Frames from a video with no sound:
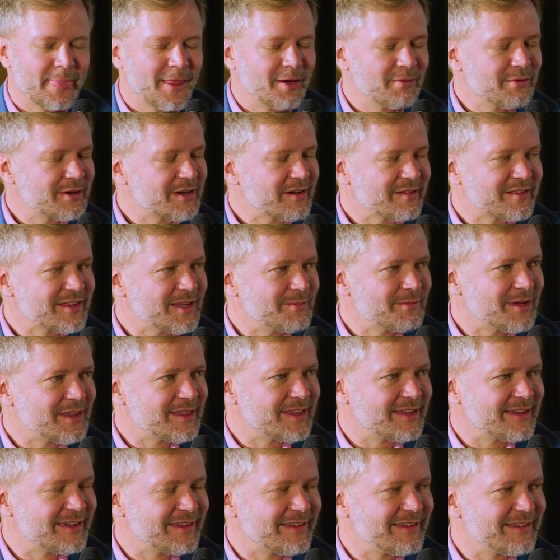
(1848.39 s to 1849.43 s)
What are some of
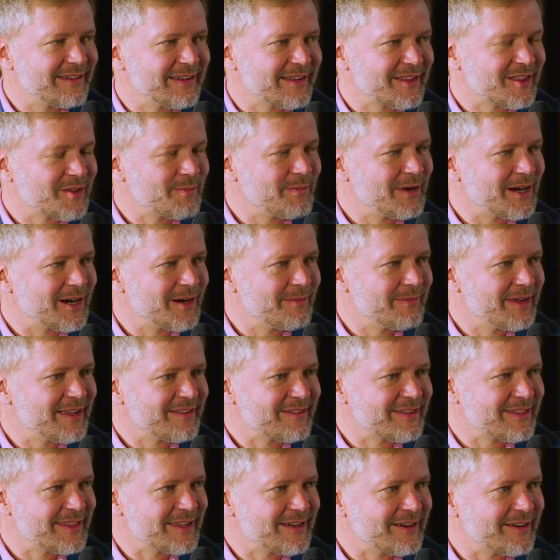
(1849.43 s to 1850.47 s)
the
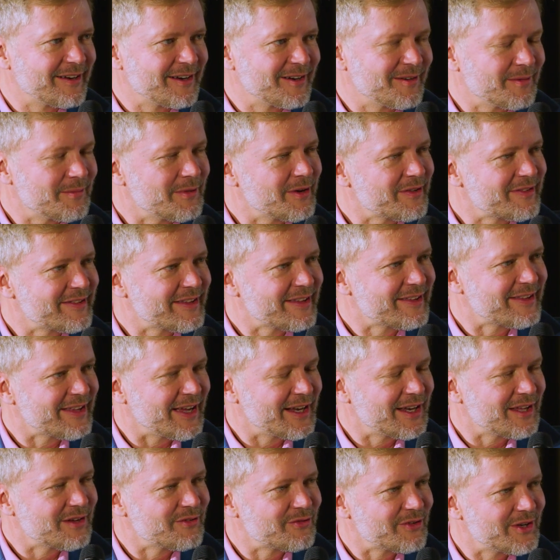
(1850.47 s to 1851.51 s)
experiments that are most
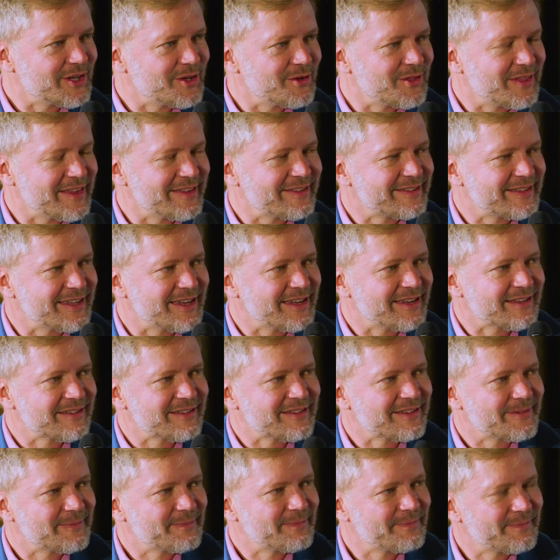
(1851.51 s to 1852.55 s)
exciting for you these
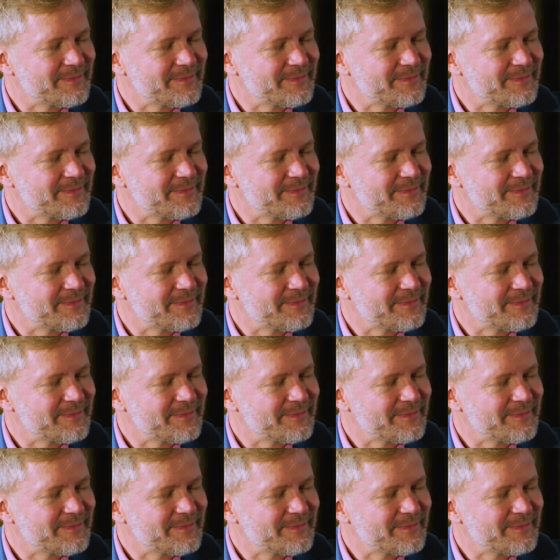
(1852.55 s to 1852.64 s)
days?